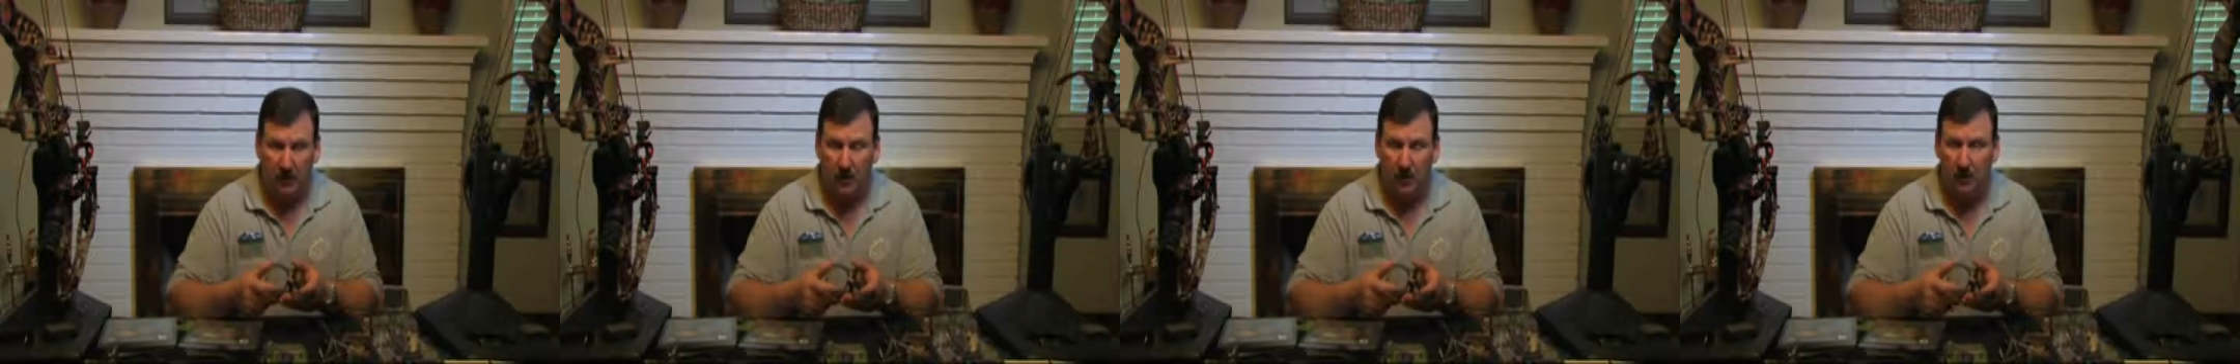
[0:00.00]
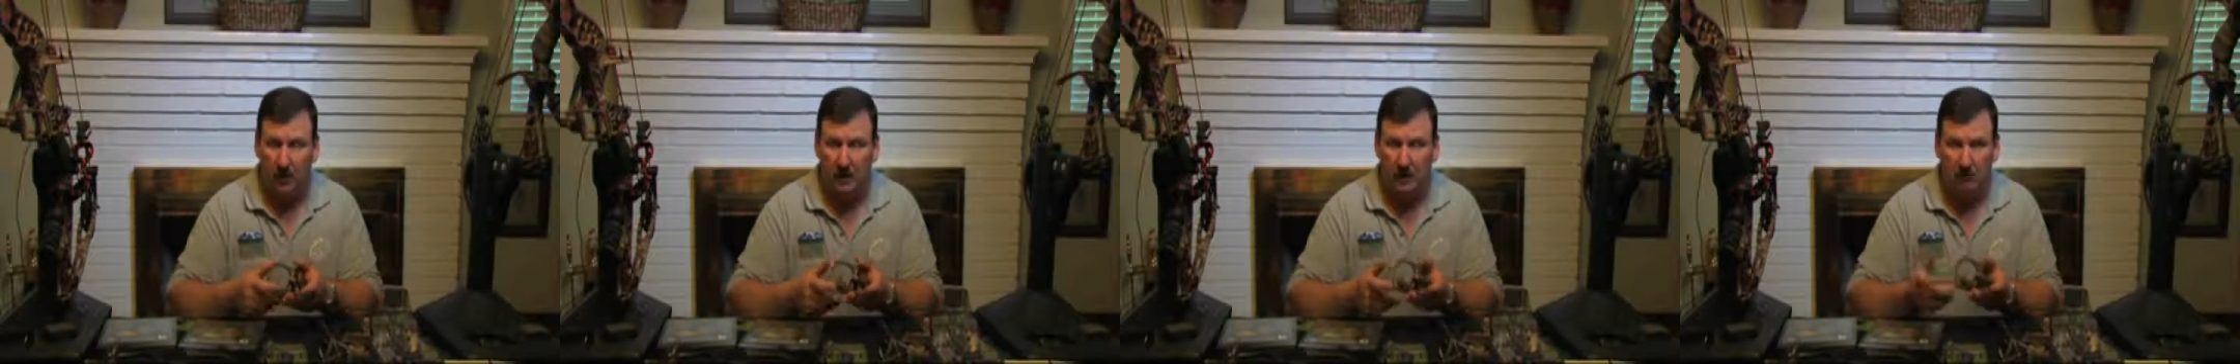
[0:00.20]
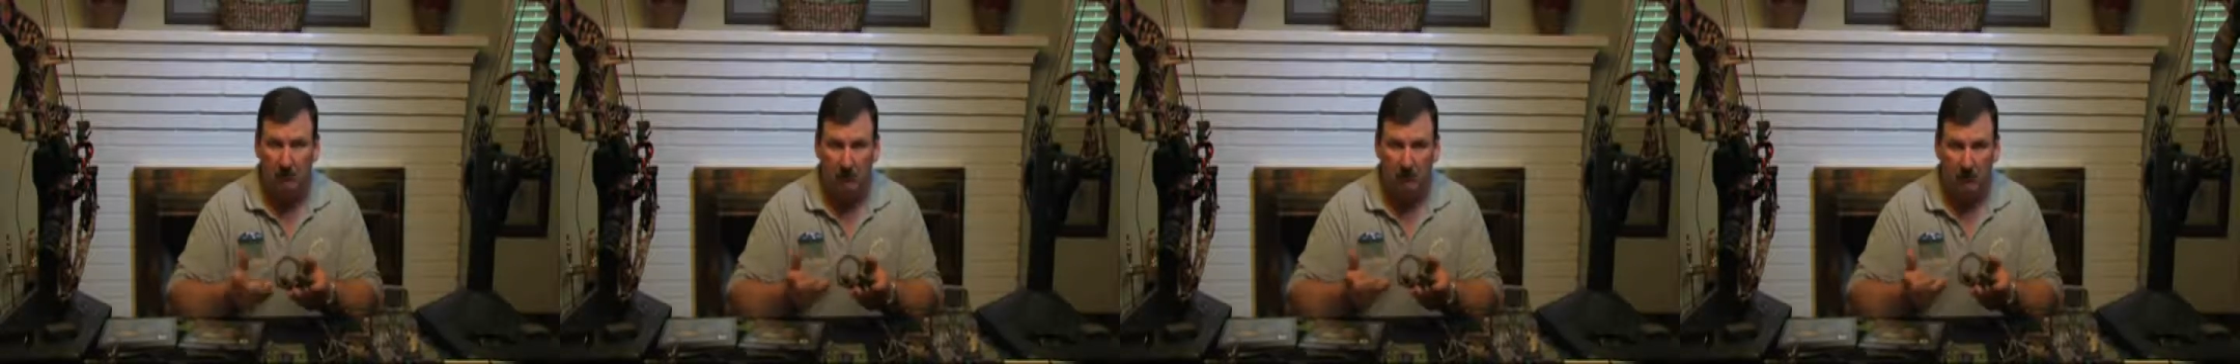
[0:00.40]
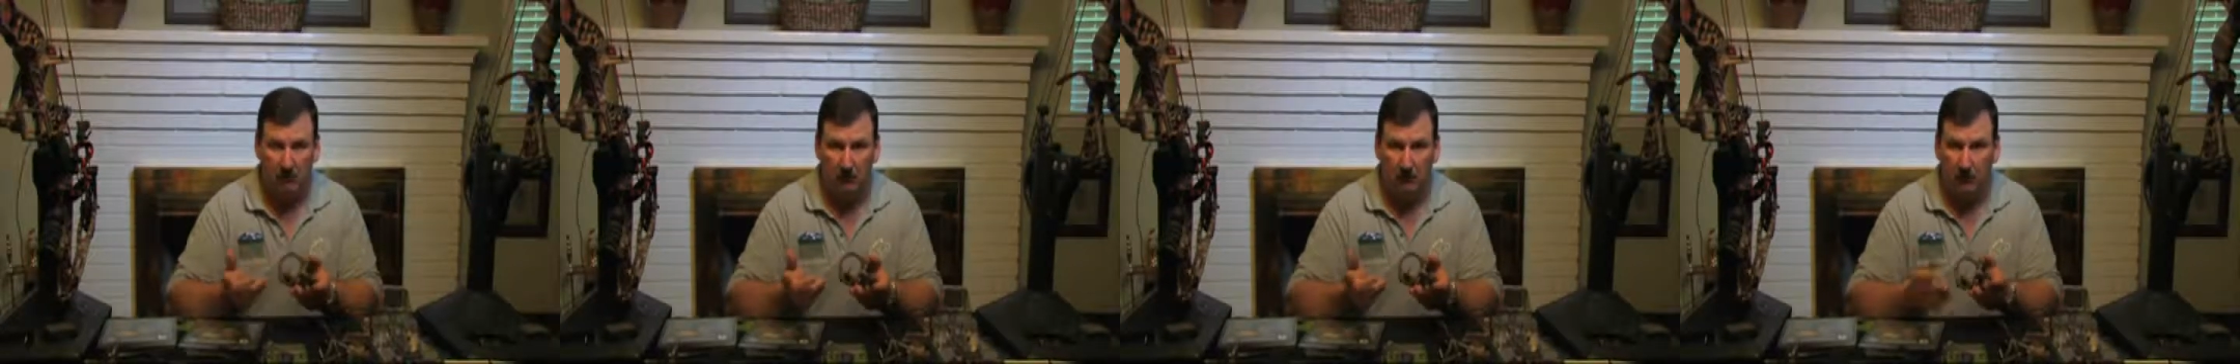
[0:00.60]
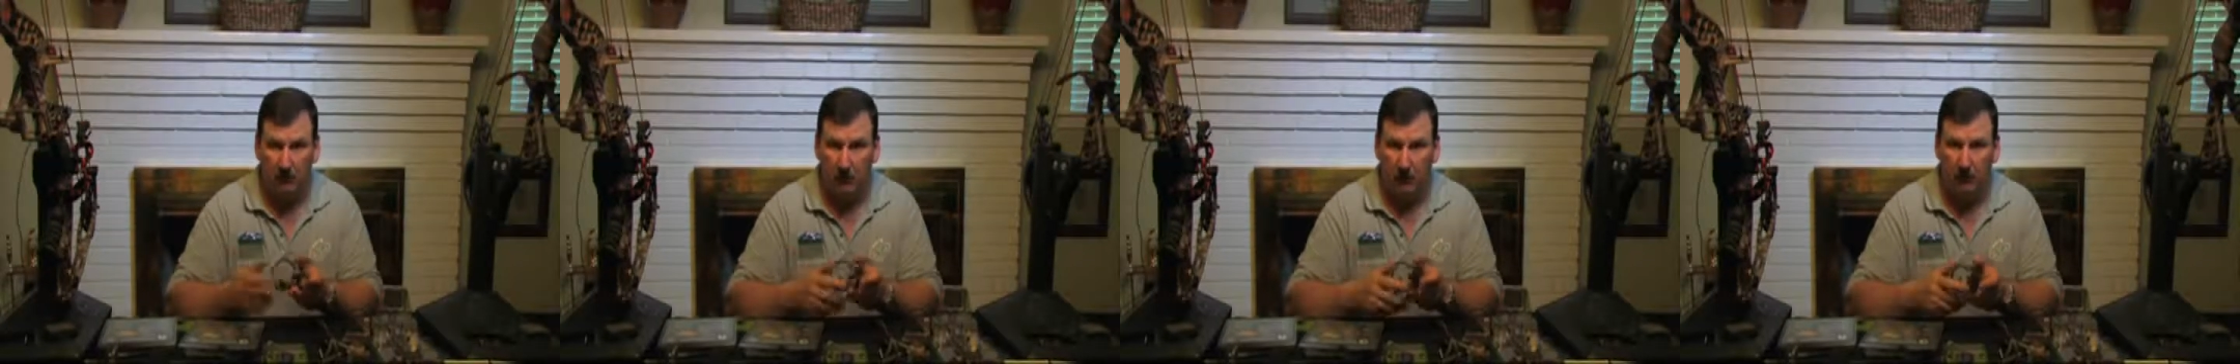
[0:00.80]
target
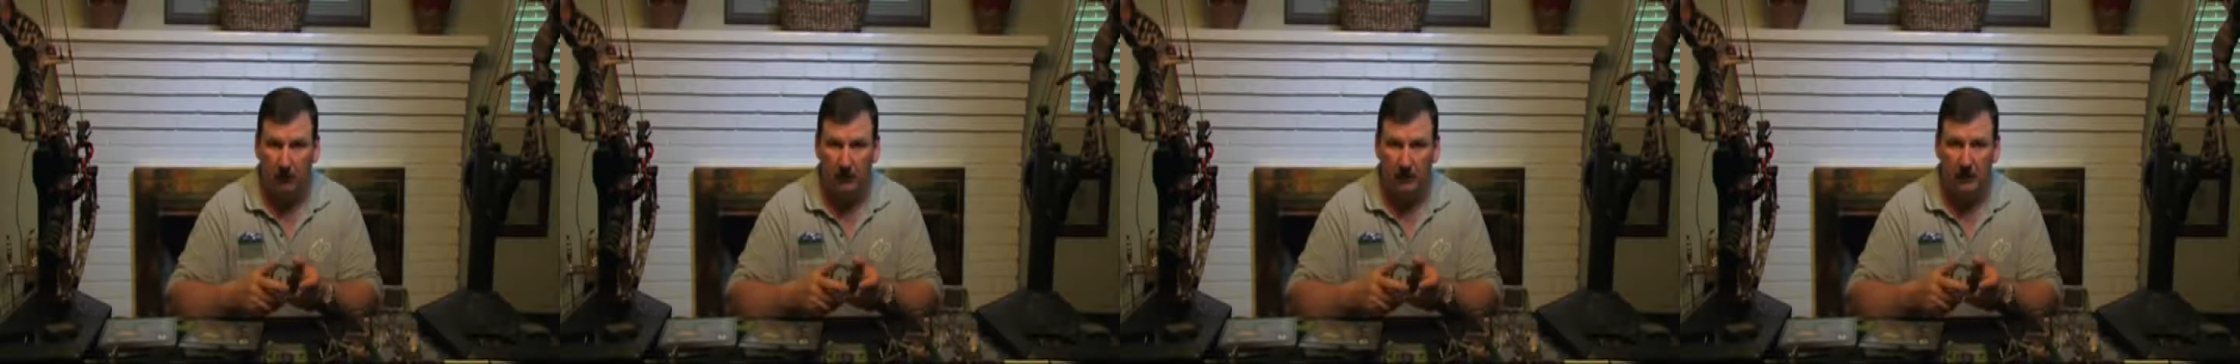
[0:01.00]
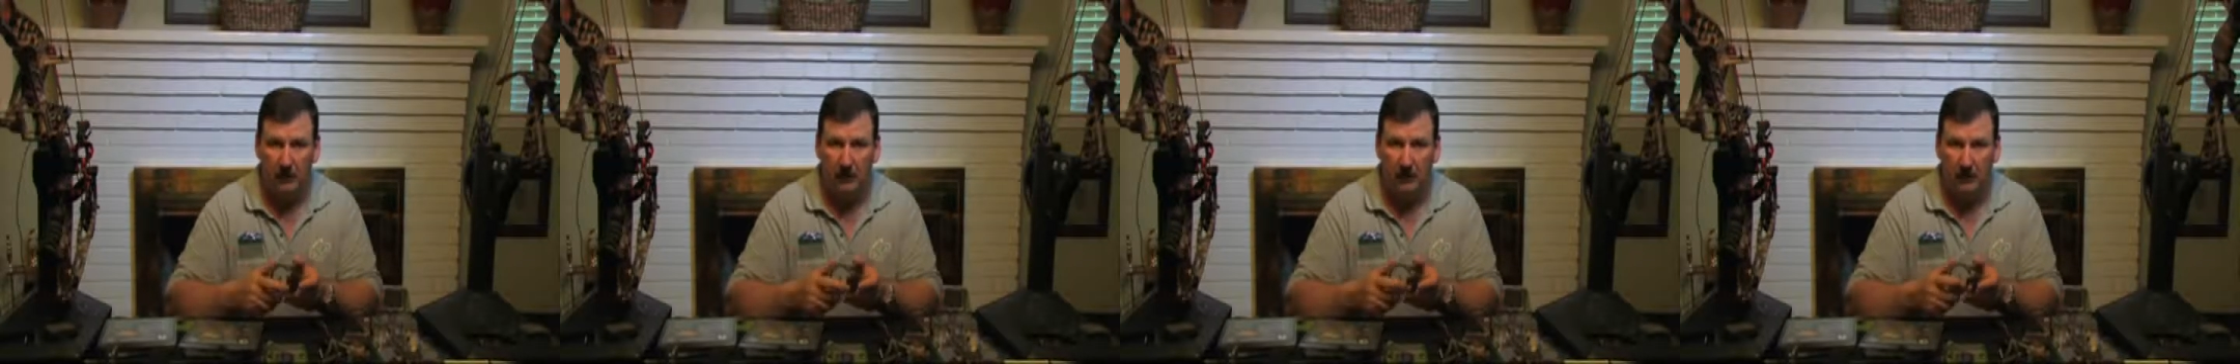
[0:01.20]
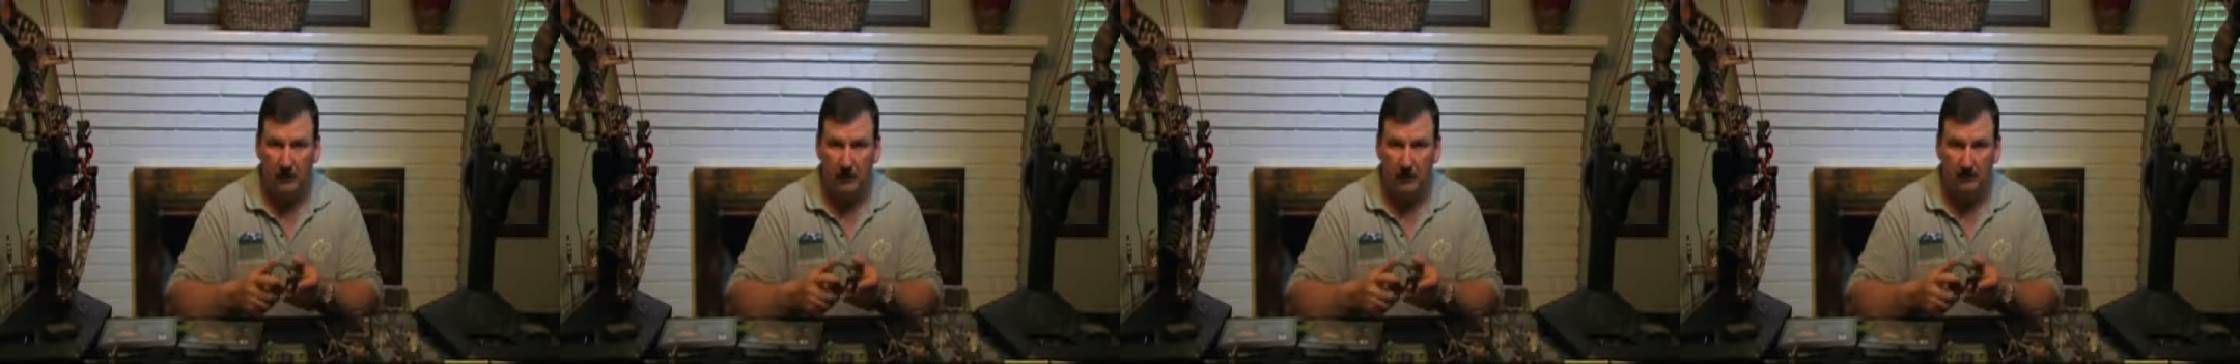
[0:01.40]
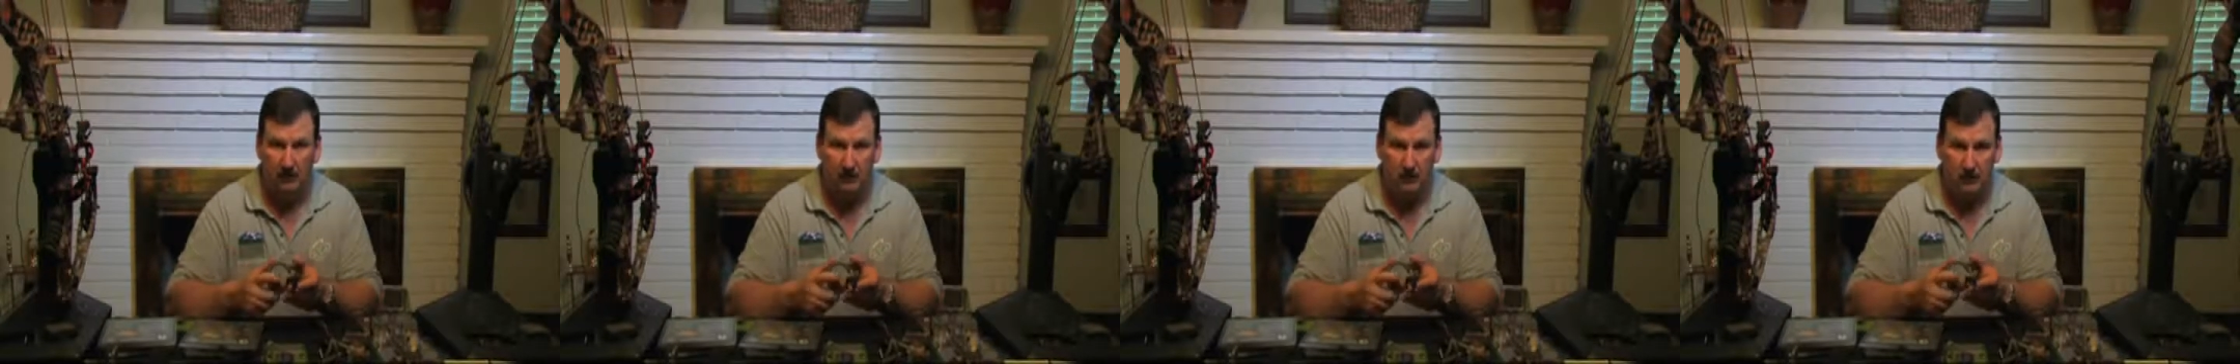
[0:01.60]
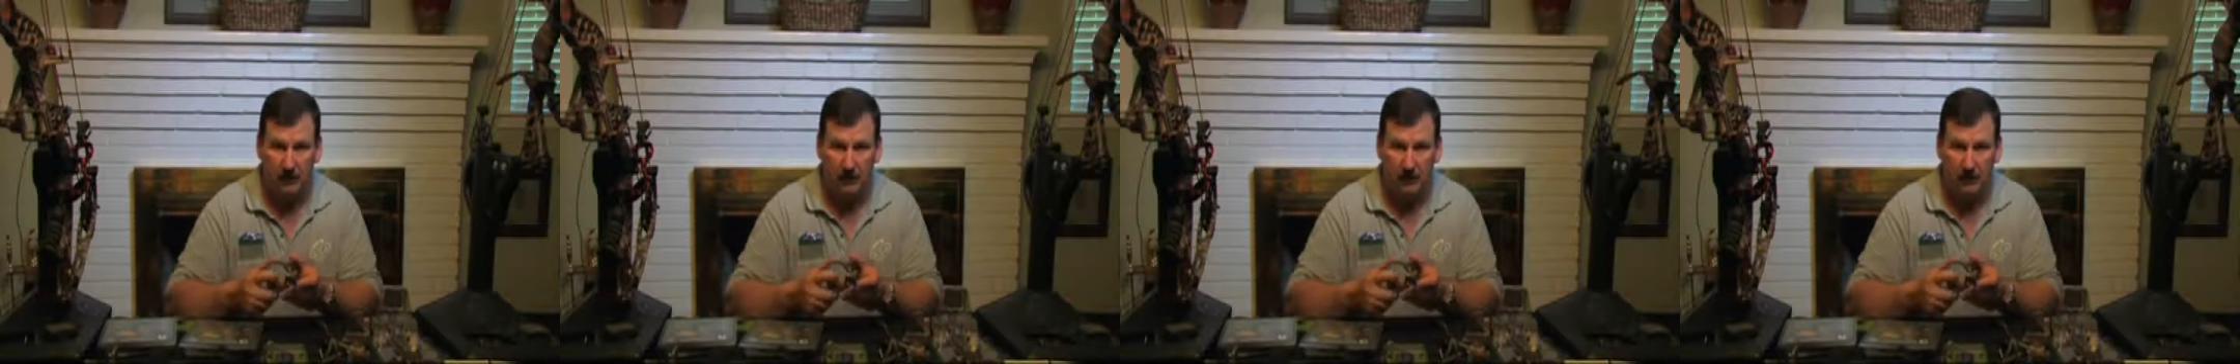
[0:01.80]
and release.